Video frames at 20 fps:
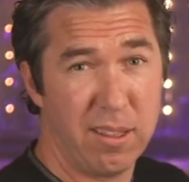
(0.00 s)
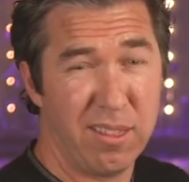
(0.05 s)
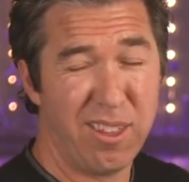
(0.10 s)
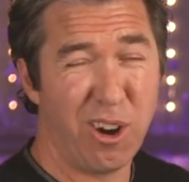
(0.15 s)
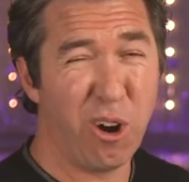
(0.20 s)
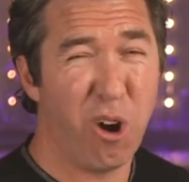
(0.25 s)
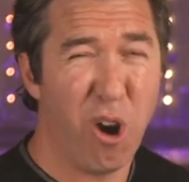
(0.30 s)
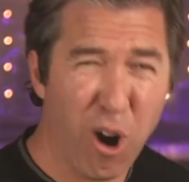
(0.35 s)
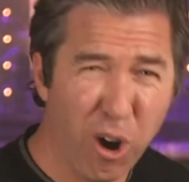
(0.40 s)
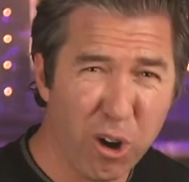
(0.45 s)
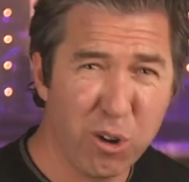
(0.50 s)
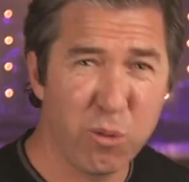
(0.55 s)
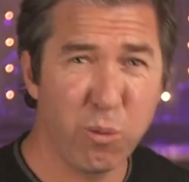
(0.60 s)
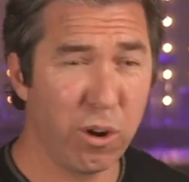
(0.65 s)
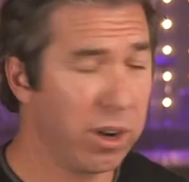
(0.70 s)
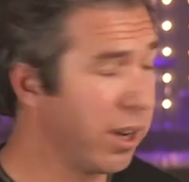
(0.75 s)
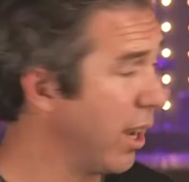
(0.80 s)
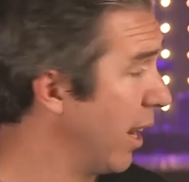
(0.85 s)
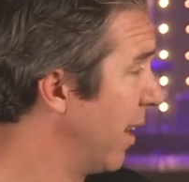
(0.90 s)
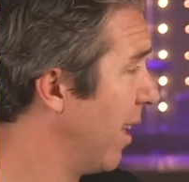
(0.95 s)
They're
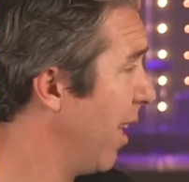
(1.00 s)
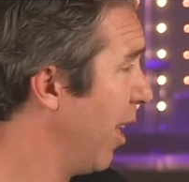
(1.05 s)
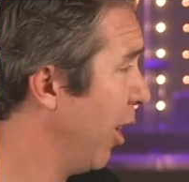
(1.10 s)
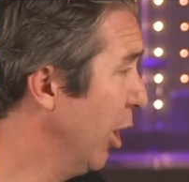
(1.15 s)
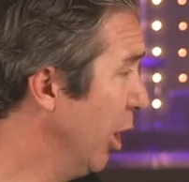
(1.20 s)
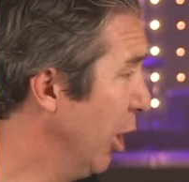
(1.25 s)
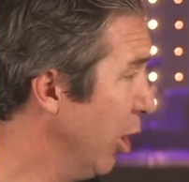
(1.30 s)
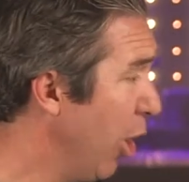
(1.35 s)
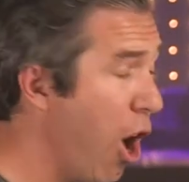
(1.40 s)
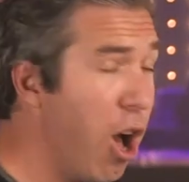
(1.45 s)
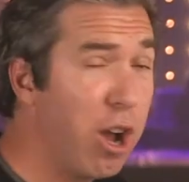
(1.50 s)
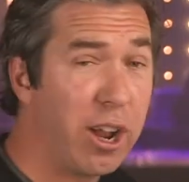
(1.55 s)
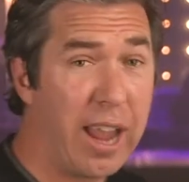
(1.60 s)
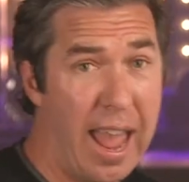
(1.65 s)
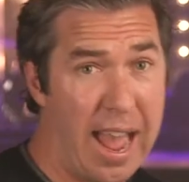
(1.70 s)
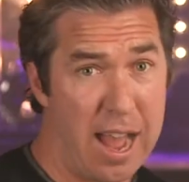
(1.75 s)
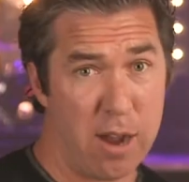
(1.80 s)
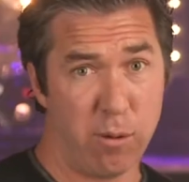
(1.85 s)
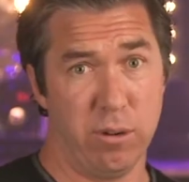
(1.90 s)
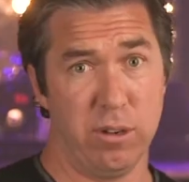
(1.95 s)
hardworking, long
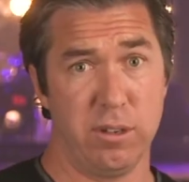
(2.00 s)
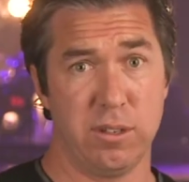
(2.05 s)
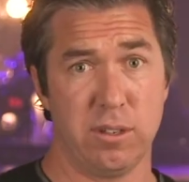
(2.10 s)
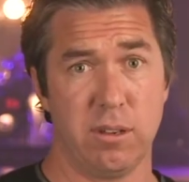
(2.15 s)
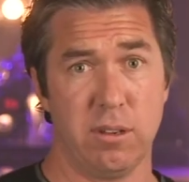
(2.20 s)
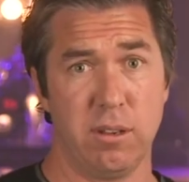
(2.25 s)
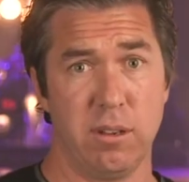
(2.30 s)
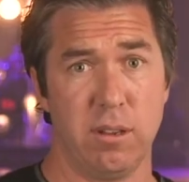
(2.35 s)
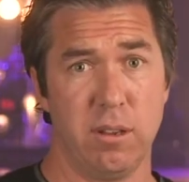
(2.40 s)
hours.